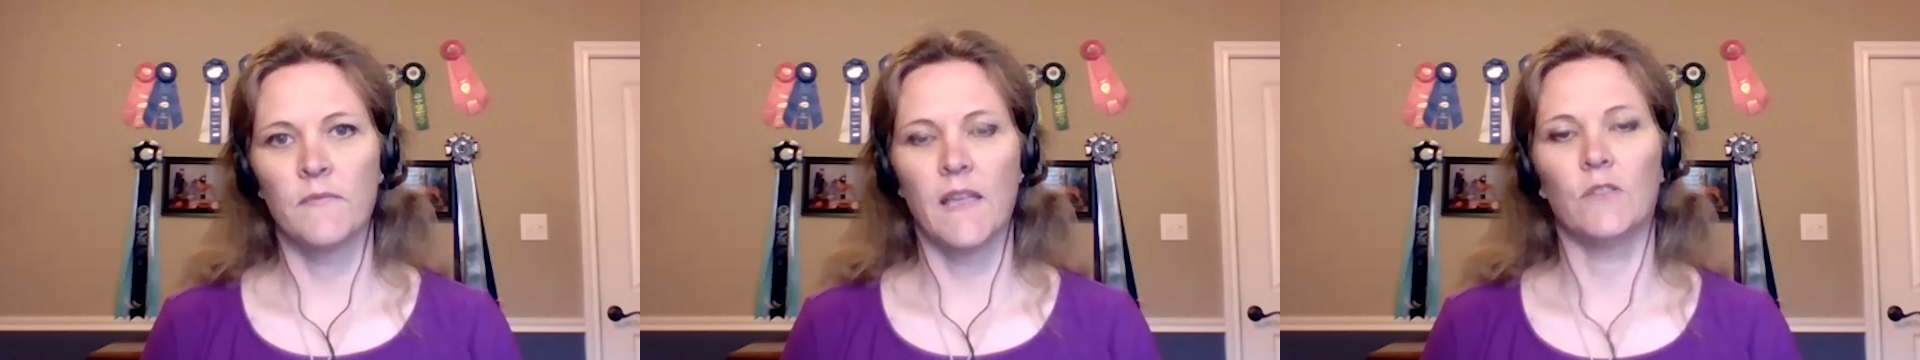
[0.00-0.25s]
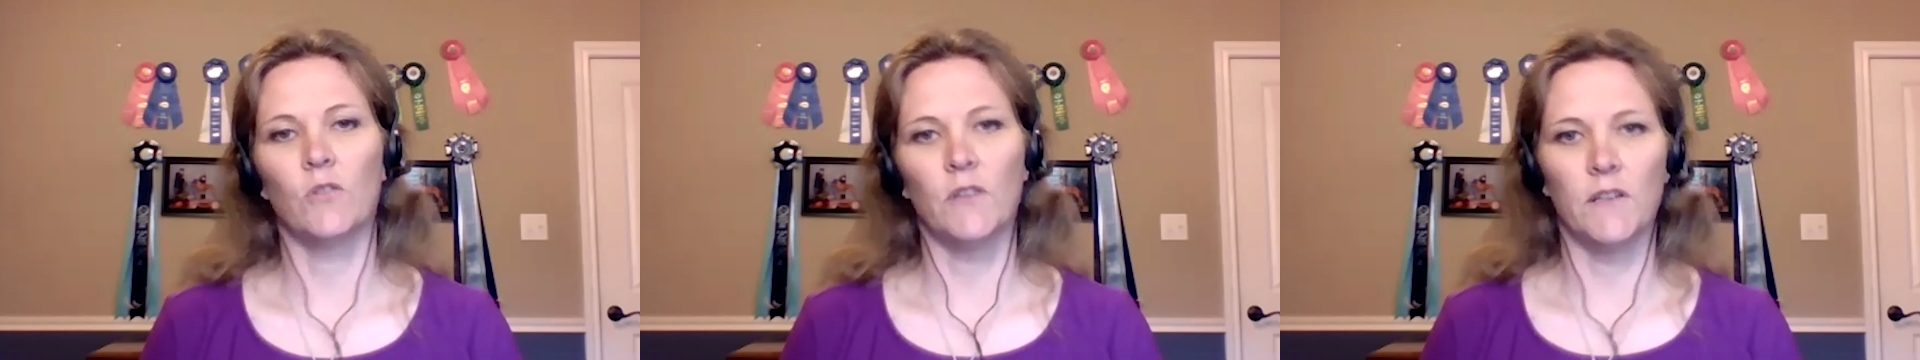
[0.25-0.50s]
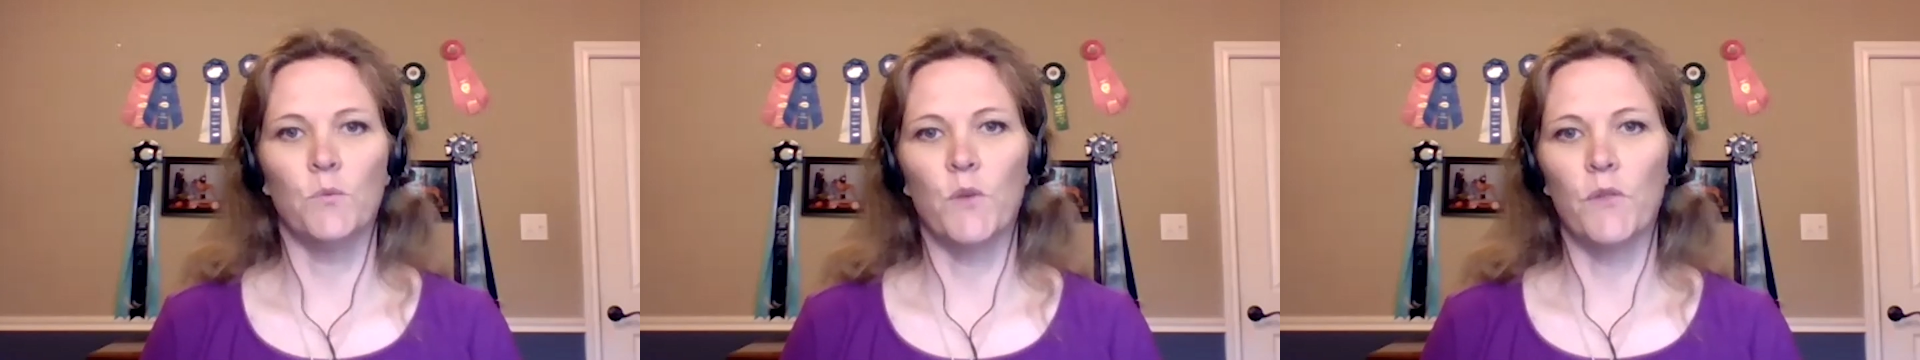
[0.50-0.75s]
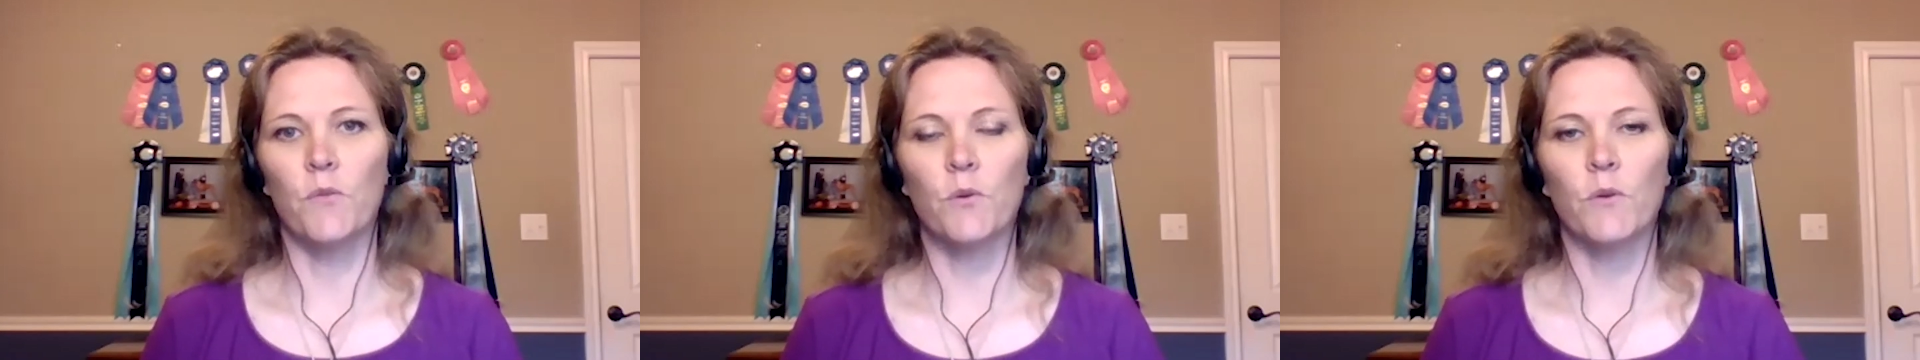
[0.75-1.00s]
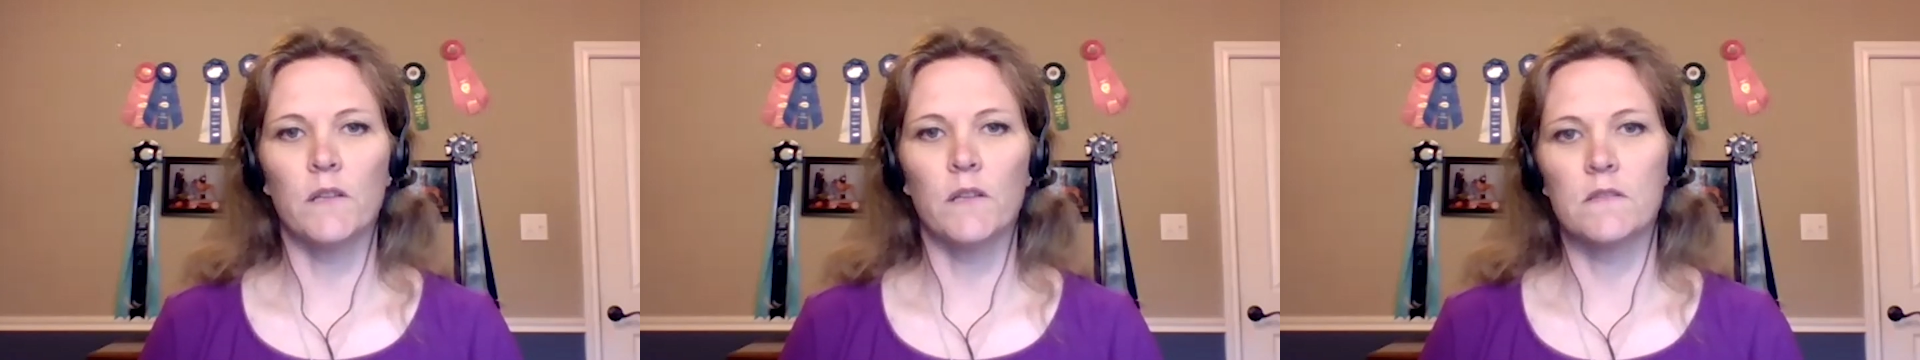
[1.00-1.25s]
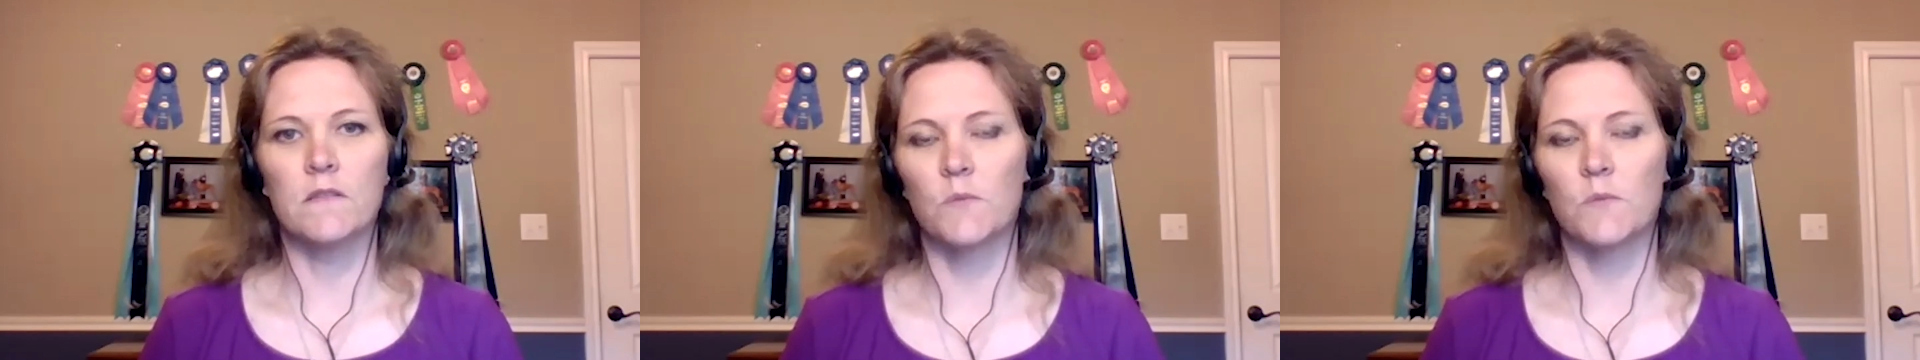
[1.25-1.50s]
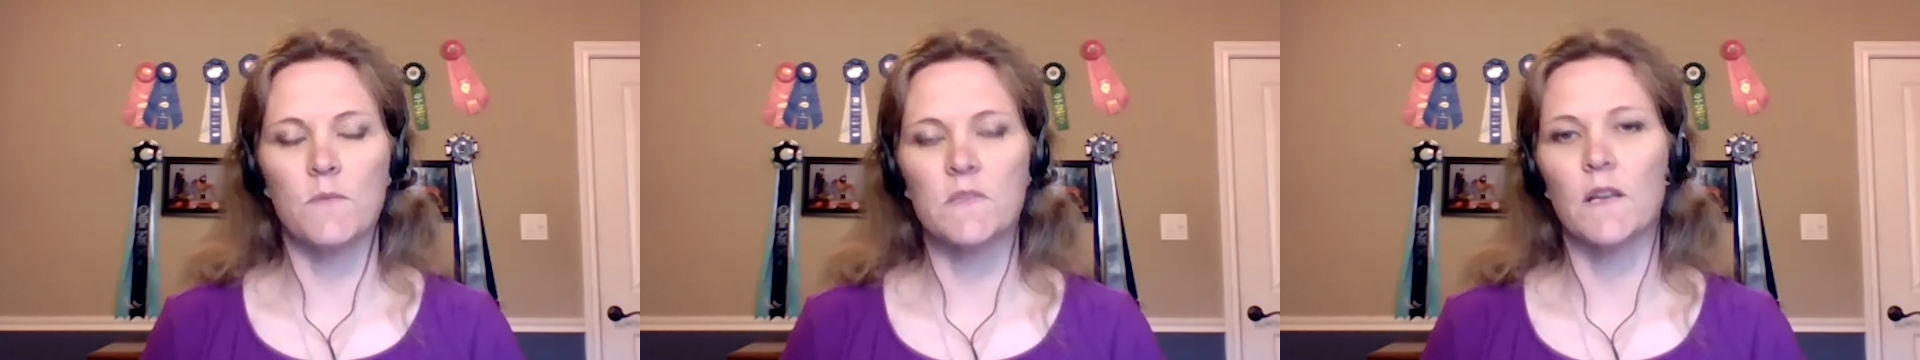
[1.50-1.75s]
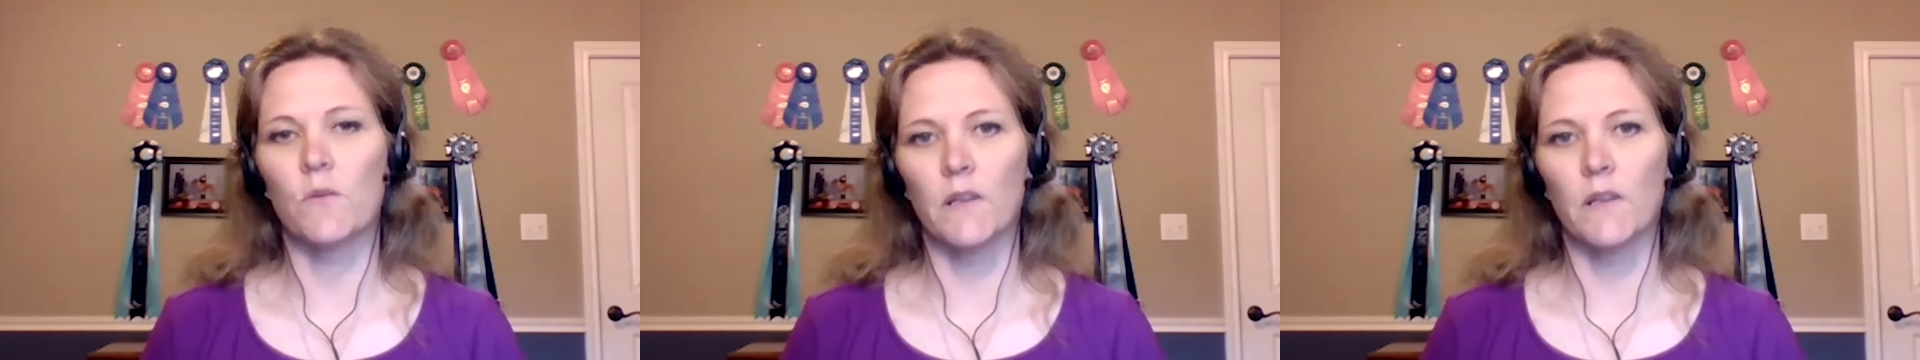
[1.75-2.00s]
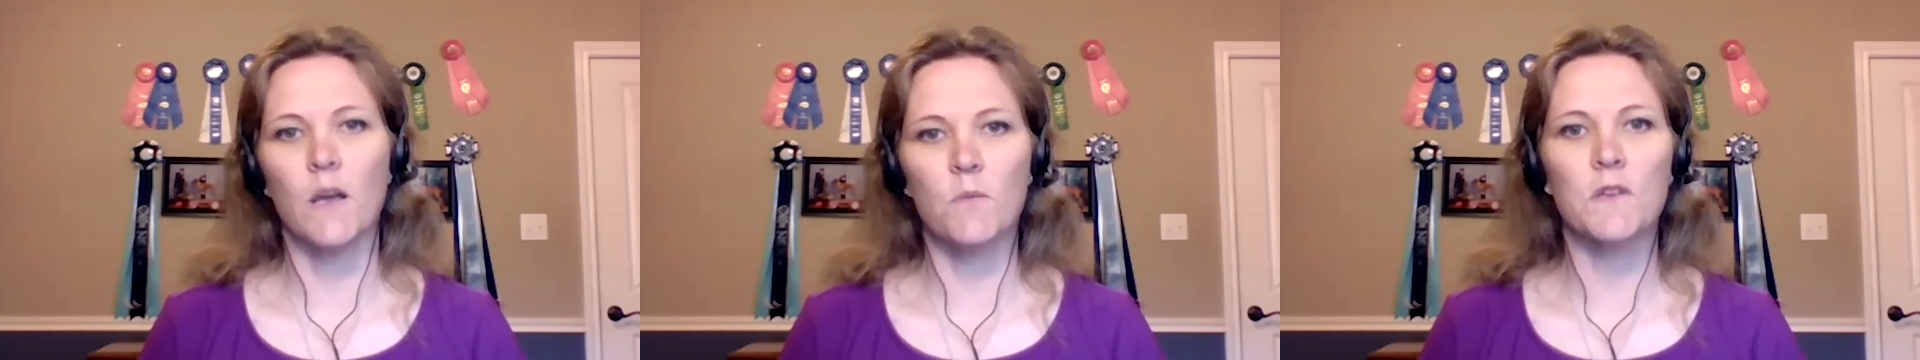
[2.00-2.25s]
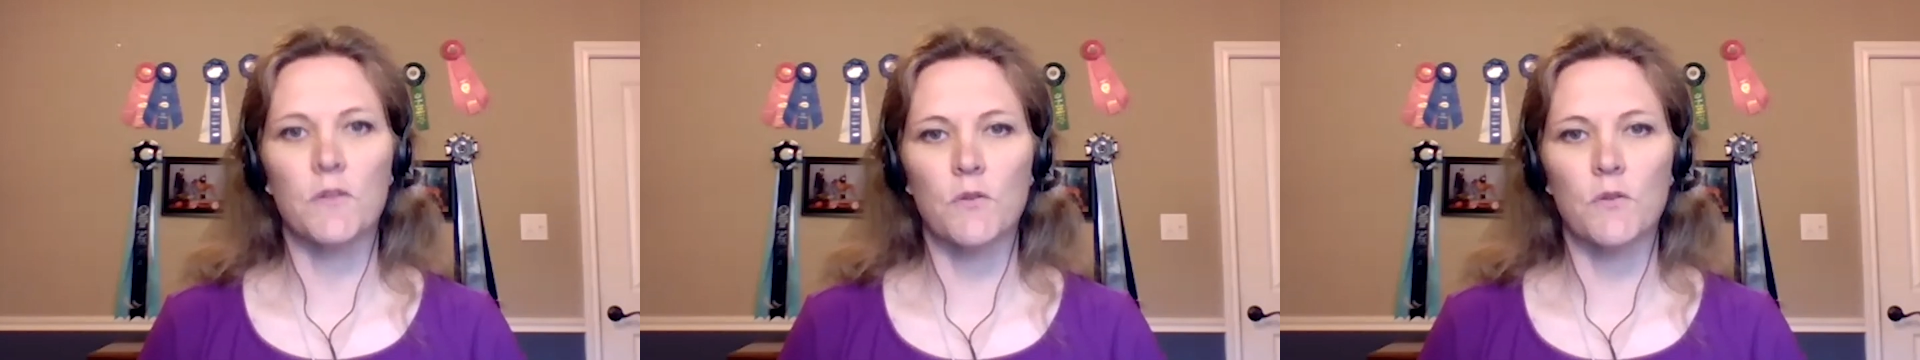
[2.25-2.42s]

handled it and went through it. And sometimes that really helps other